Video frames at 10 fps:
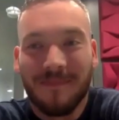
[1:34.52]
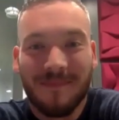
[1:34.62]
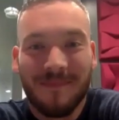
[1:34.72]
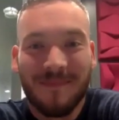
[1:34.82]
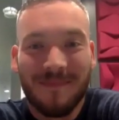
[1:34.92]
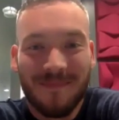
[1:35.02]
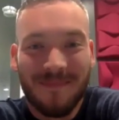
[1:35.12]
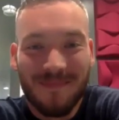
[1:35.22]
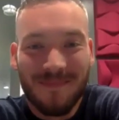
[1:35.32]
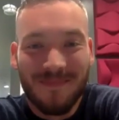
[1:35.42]

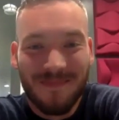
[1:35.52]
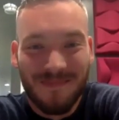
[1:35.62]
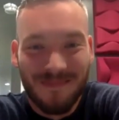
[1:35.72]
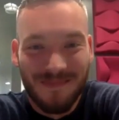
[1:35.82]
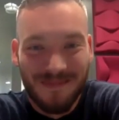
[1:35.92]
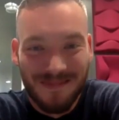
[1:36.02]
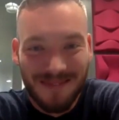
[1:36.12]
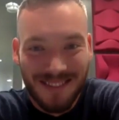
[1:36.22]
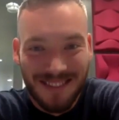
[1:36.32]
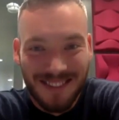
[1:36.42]

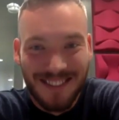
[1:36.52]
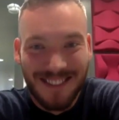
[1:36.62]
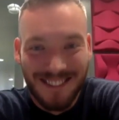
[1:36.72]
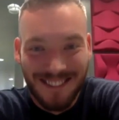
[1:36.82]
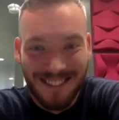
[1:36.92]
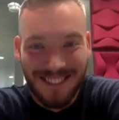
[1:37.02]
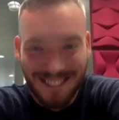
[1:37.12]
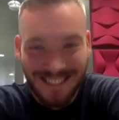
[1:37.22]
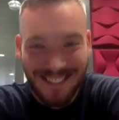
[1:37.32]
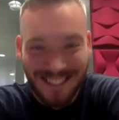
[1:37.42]

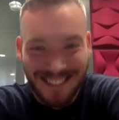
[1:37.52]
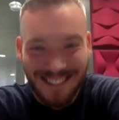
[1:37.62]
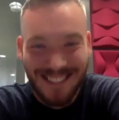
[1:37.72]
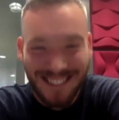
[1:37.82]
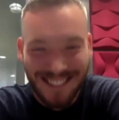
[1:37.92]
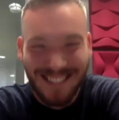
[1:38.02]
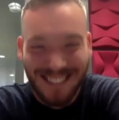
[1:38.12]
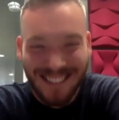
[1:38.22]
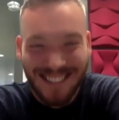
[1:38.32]
This person isn't speaking.